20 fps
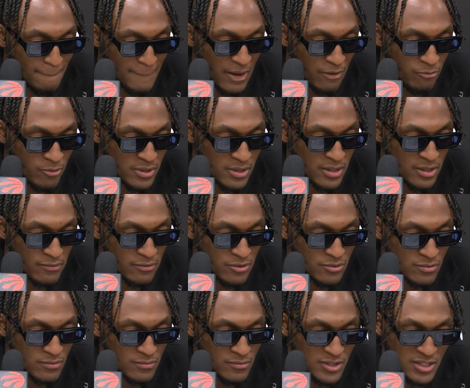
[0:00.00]
if
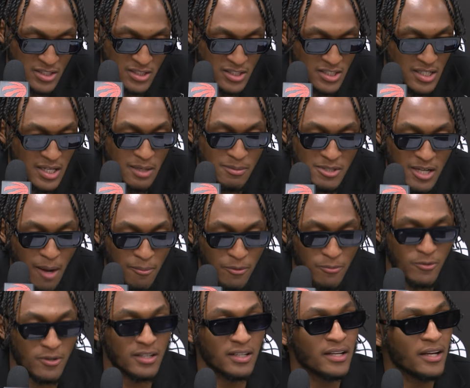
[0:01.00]
you just keep
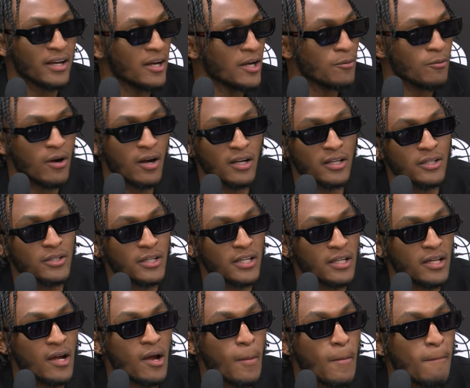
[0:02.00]
chopping wood and carrying water, you'll get
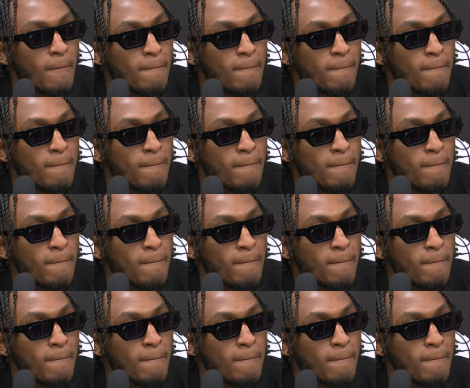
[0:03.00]
there.